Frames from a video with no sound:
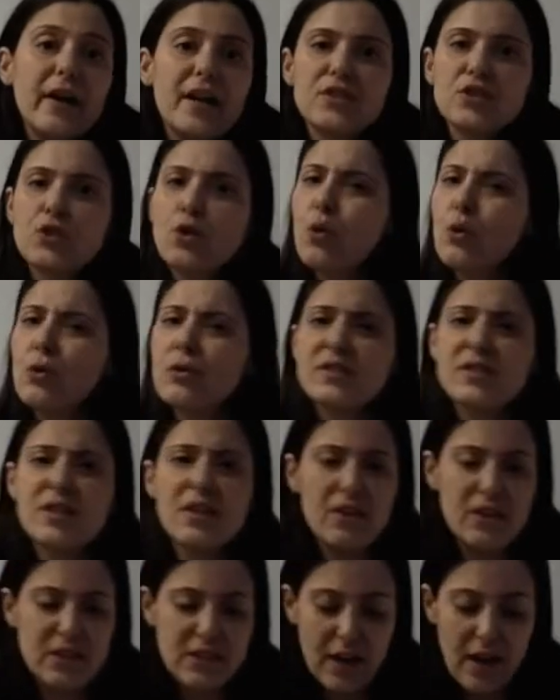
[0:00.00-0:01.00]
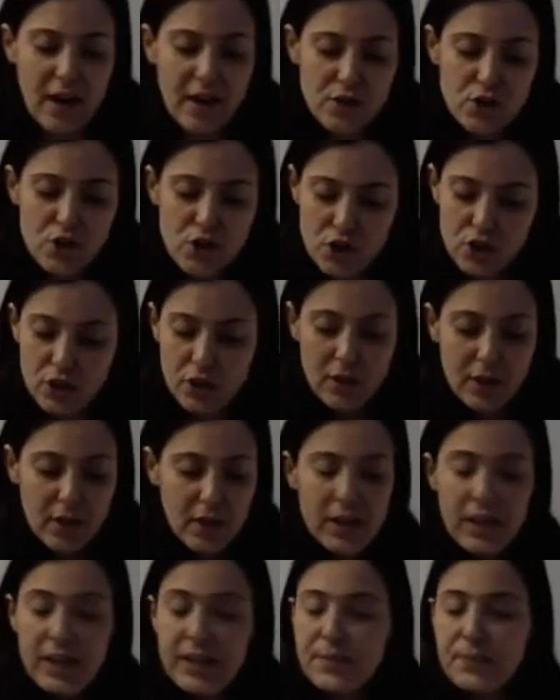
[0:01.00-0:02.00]
it's cool to the touch.
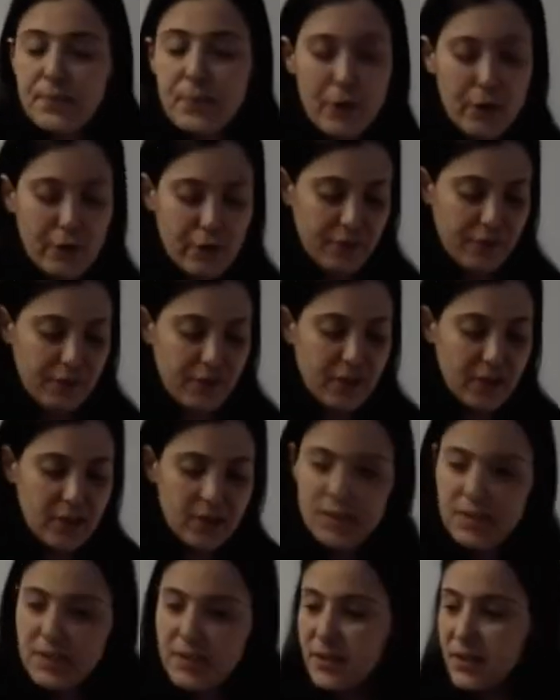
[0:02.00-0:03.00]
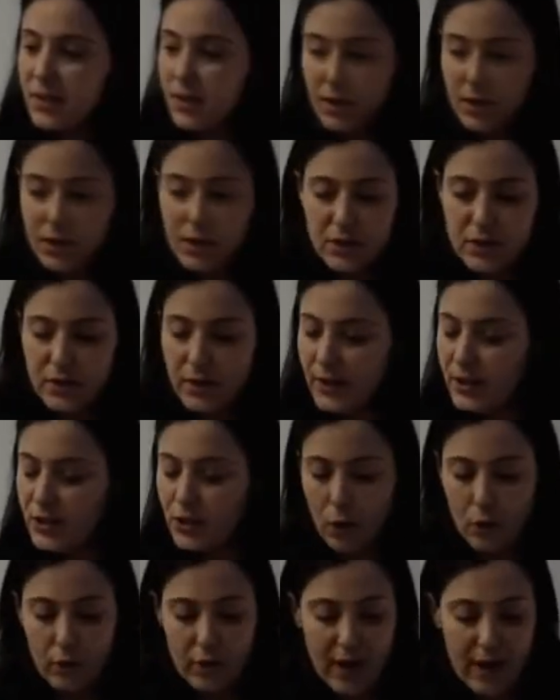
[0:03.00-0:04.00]
It's perfect, so I
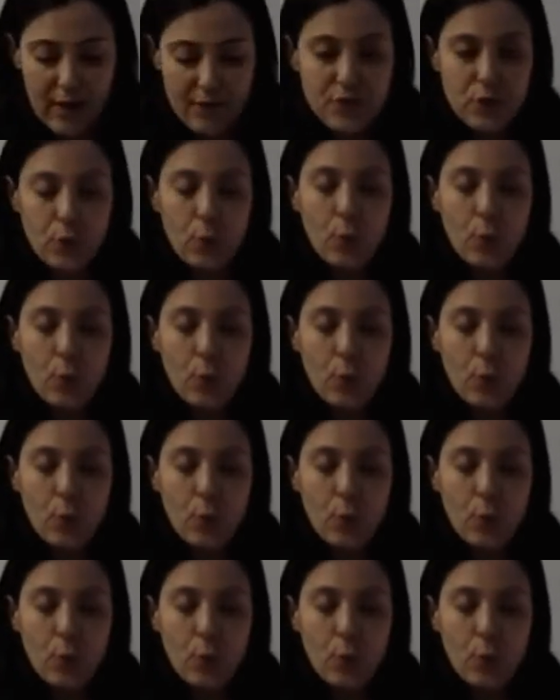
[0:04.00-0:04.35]
don't have to